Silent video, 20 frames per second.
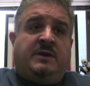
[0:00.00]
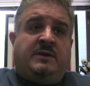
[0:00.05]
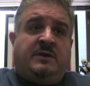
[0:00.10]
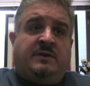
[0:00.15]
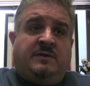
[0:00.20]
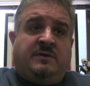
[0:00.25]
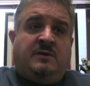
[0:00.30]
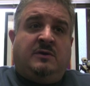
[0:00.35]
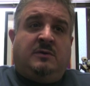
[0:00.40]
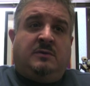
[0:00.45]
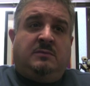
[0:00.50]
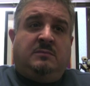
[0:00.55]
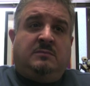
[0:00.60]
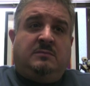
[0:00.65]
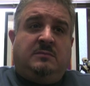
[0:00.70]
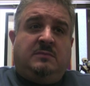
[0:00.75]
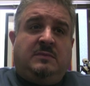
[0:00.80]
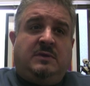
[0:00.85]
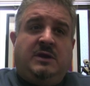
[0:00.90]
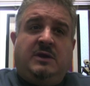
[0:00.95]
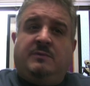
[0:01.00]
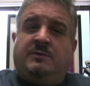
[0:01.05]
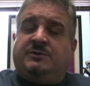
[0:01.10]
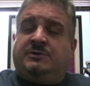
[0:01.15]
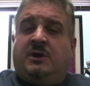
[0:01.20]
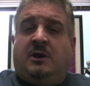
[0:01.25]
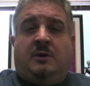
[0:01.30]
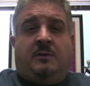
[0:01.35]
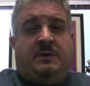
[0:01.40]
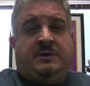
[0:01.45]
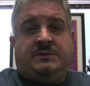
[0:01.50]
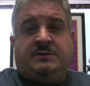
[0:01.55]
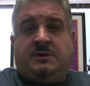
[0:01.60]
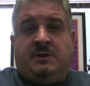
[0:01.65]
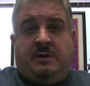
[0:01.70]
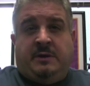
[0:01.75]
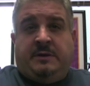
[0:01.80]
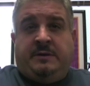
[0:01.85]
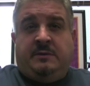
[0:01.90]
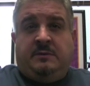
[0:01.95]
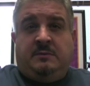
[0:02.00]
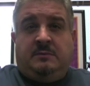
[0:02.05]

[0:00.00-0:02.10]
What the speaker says: to do, it was always good.